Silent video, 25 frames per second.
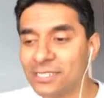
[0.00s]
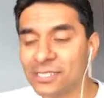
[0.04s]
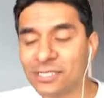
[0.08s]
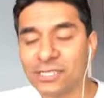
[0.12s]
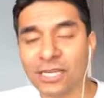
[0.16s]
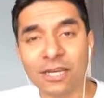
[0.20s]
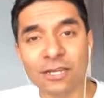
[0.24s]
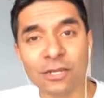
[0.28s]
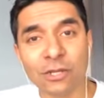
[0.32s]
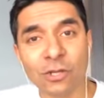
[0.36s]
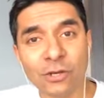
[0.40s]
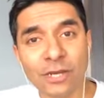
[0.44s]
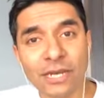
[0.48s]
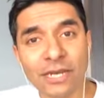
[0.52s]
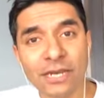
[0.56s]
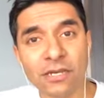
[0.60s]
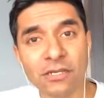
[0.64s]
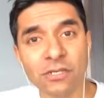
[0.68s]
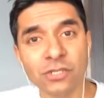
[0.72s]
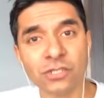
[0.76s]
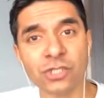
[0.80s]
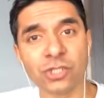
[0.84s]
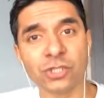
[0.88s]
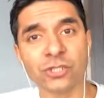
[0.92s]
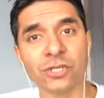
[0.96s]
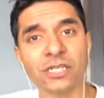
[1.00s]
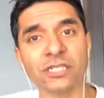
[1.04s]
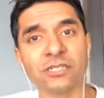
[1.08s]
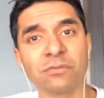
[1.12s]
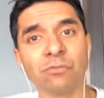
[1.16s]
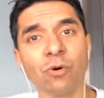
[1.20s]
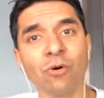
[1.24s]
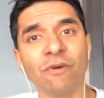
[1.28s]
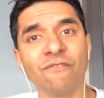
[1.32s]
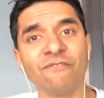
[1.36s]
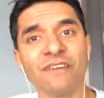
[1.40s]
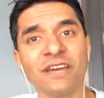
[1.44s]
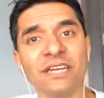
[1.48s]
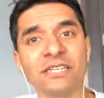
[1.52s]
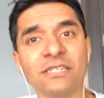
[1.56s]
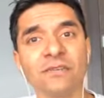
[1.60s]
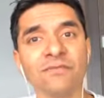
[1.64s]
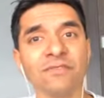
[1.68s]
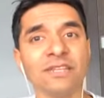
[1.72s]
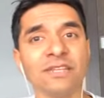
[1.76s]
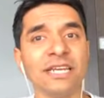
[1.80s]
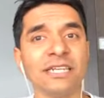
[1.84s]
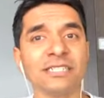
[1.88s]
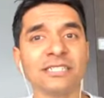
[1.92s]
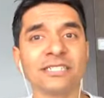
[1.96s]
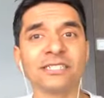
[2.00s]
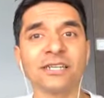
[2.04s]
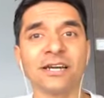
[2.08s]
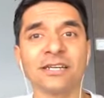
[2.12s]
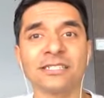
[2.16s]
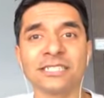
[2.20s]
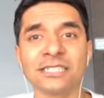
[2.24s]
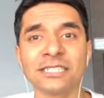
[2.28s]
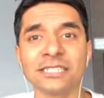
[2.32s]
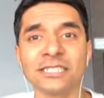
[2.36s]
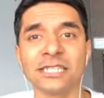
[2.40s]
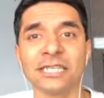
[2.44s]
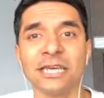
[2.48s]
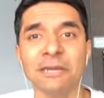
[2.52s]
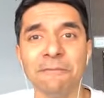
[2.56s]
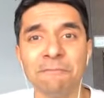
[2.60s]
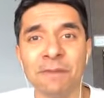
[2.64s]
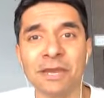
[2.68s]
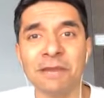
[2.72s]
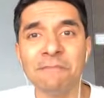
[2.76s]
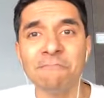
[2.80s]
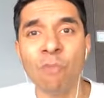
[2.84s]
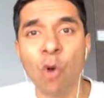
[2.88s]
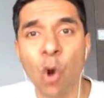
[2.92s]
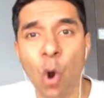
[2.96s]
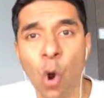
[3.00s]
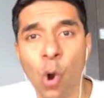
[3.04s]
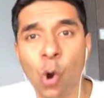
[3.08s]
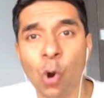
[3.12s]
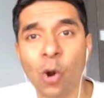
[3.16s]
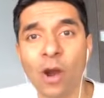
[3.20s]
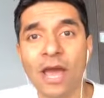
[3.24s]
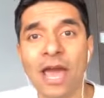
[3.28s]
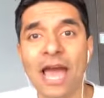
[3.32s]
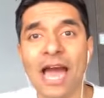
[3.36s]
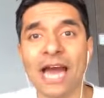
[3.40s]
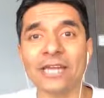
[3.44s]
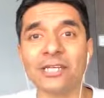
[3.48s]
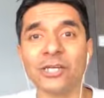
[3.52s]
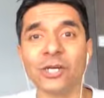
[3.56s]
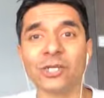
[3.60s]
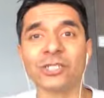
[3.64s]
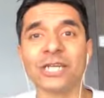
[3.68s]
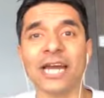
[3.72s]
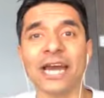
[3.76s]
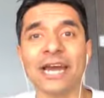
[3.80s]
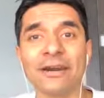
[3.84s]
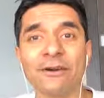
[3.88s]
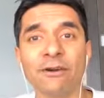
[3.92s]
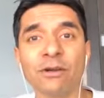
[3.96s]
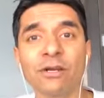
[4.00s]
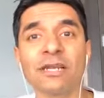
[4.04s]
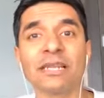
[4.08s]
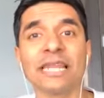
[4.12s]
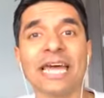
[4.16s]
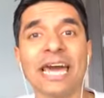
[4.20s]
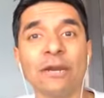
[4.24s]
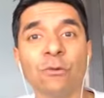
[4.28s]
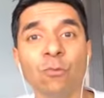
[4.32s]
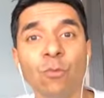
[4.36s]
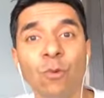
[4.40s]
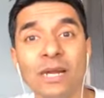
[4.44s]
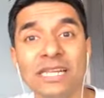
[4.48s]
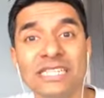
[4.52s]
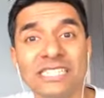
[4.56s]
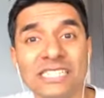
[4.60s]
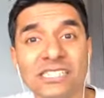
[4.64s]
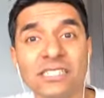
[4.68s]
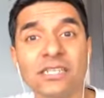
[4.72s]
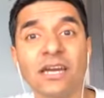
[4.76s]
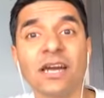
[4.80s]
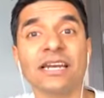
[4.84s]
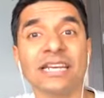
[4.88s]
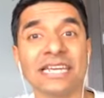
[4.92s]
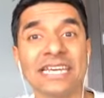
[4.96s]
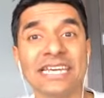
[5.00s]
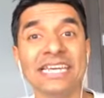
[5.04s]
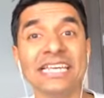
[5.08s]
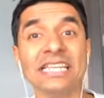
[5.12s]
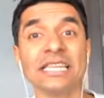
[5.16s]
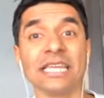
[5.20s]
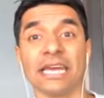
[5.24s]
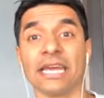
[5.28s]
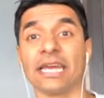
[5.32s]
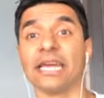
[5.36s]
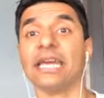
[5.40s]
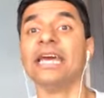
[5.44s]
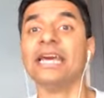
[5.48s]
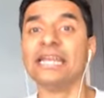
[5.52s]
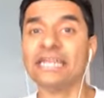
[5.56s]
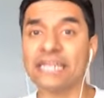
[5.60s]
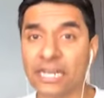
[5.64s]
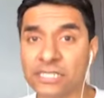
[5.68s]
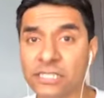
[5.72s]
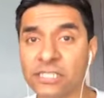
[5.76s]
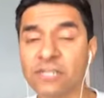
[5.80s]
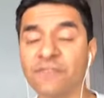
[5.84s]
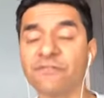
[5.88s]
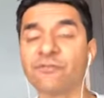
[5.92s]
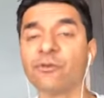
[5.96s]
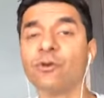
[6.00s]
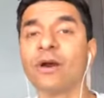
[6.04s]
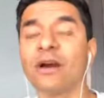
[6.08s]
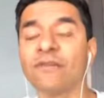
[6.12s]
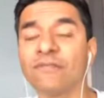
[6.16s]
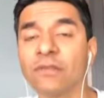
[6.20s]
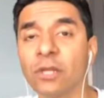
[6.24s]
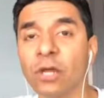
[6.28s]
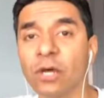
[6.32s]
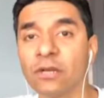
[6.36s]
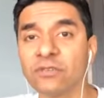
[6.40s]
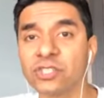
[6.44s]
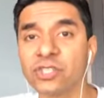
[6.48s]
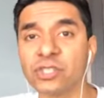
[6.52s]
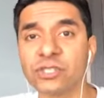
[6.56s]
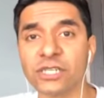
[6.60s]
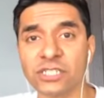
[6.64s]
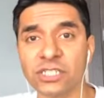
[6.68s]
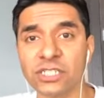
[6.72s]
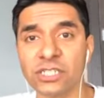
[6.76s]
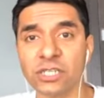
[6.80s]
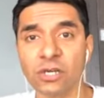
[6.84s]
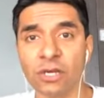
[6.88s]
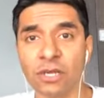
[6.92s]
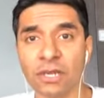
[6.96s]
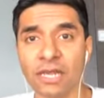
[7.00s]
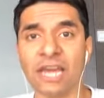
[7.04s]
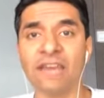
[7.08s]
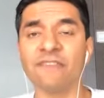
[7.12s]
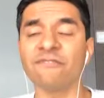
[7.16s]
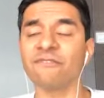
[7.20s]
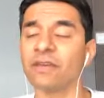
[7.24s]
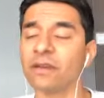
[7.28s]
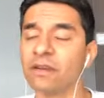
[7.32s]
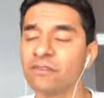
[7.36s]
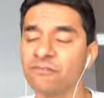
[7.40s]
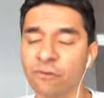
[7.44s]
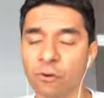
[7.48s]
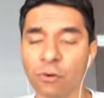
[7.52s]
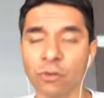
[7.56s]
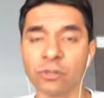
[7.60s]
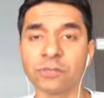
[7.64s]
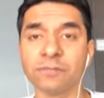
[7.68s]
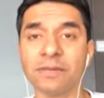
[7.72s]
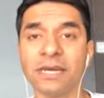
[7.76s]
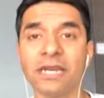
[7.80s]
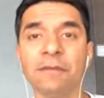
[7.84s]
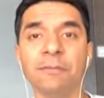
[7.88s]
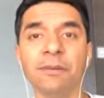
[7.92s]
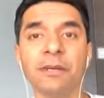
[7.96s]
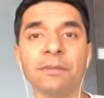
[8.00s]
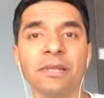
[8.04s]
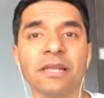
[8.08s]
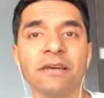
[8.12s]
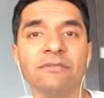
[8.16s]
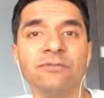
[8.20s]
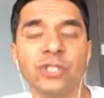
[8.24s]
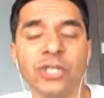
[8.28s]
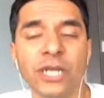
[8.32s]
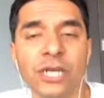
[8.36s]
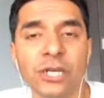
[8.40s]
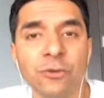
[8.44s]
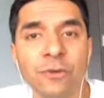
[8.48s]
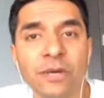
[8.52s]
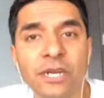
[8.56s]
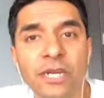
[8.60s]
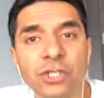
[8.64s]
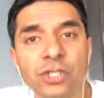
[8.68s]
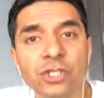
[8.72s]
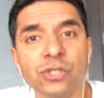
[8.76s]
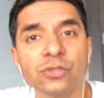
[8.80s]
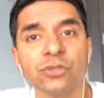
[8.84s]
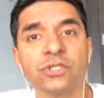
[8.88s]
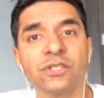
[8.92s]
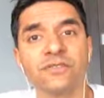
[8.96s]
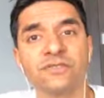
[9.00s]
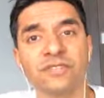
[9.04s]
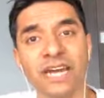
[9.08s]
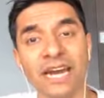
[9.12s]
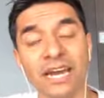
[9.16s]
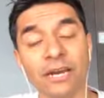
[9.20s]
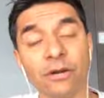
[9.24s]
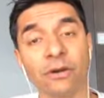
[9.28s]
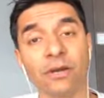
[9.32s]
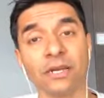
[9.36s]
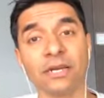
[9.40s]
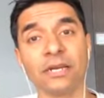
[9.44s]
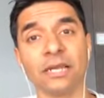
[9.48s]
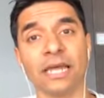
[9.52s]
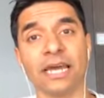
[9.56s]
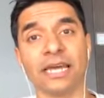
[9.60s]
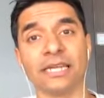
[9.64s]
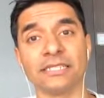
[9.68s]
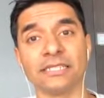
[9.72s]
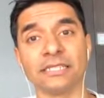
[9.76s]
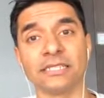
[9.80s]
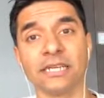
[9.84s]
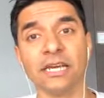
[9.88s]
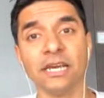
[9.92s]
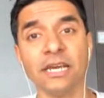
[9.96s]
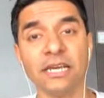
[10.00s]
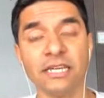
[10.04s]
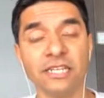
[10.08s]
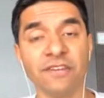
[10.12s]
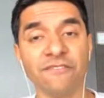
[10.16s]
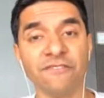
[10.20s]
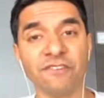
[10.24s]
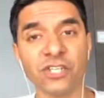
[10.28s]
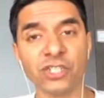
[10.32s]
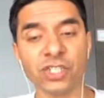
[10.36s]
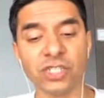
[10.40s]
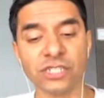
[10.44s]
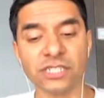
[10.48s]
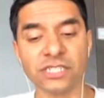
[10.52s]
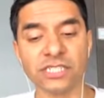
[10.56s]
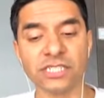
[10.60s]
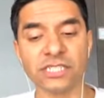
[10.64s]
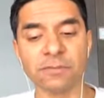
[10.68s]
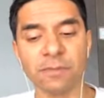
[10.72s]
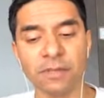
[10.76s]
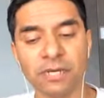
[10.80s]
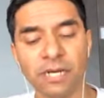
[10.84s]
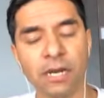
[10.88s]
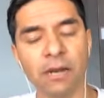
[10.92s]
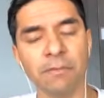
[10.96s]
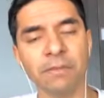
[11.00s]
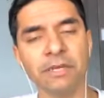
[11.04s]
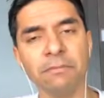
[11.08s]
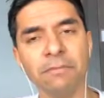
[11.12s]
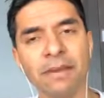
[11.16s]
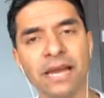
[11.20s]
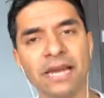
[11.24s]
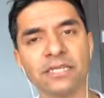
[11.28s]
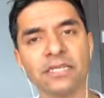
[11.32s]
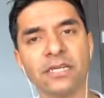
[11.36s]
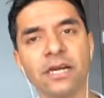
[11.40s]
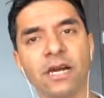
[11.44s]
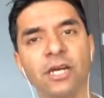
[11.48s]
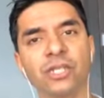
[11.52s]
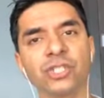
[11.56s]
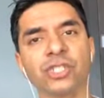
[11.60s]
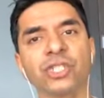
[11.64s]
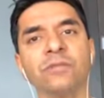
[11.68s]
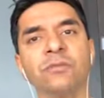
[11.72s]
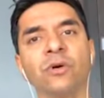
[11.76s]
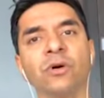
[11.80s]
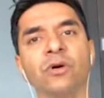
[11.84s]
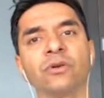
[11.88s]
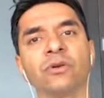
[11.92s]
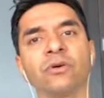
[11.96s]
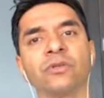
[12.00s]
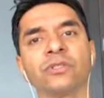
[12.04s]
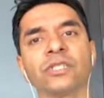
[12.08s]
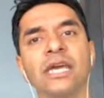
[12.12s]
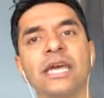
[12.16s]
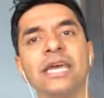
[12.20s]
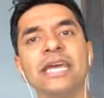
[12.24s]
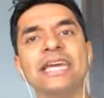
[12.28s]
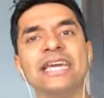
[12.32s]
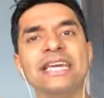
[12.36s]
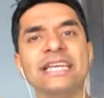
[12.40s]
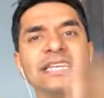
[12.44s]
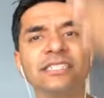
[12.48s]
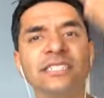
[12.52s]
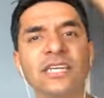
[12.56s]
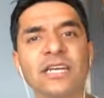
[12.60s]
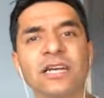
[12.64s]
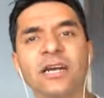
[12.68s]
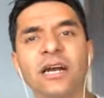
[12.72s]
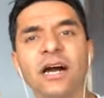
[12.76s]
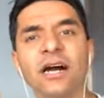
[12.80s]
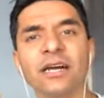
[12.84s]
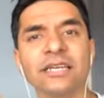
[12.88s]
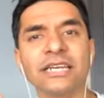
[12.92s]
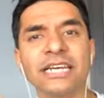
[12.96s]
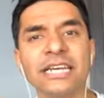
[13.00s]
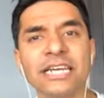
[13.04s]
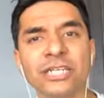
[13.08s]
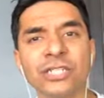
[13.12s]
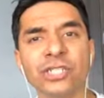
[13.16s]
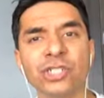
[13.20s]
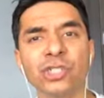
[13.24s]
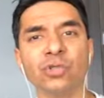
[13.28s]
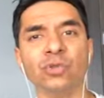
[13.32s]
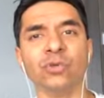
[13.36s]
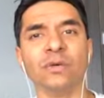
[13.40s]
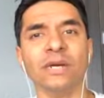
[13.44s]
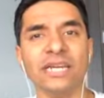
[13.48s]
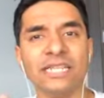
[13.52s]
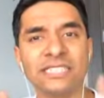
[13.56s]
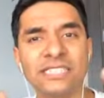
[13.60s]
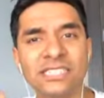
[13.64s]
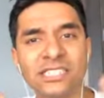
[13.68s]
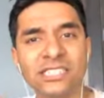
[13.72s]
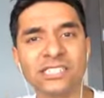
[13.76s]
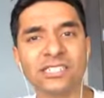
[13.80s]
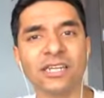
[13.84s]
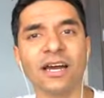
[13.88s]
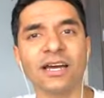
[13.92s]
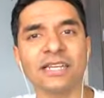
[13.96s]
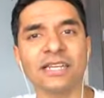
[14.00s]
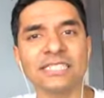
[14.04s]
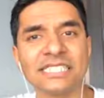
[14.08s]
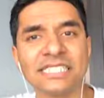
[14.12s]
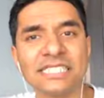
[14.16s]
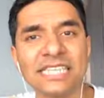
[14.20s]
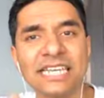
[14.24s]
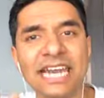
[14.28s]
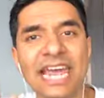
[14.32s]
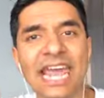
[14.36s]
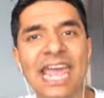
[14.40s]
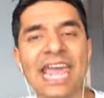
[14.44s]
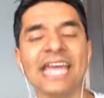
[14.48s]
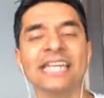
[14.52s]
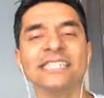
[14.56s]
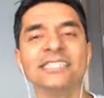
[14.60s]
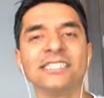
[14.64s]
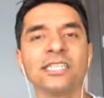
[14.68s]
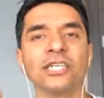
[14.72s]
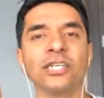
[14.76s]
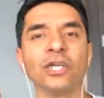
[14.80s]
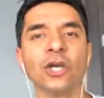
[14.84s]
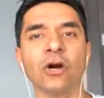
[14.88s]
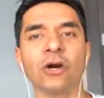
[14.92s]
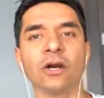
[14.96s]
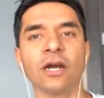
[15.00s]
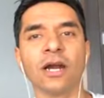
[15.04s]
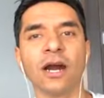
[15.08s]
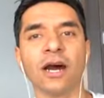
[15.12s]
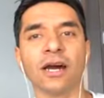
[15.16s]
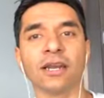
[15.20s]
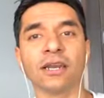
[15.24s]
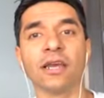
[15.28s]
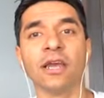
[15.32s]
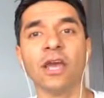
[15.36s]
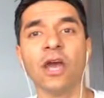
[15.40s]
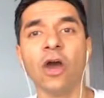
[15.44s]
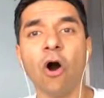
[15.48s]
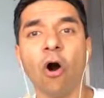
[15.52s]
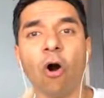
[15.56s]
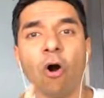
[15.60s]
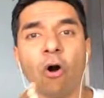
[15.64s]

Start looking at your stress more effectively and start sleeping more, and your thyroid gland will start healing. That's if you have a lot of stress in your life, and of course many people have genuine issues of thyroid glands, deficiencies. But coming back to Hashimoto's, it is a gut issue. It starts and ends in your gut.